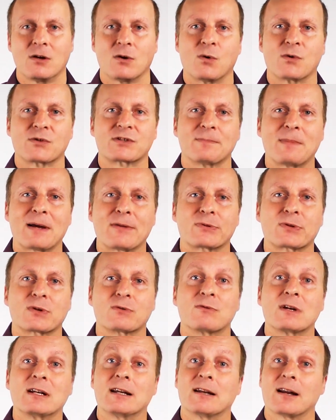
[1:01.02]
Or
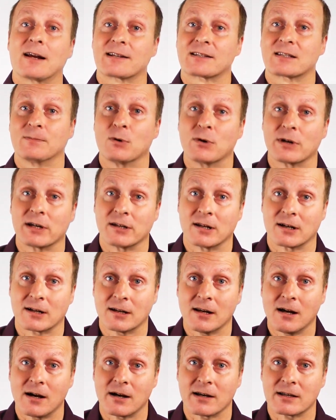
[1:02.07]
Samantha really likes a boy in her
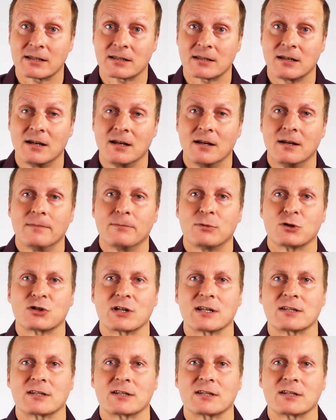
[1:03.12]
class, but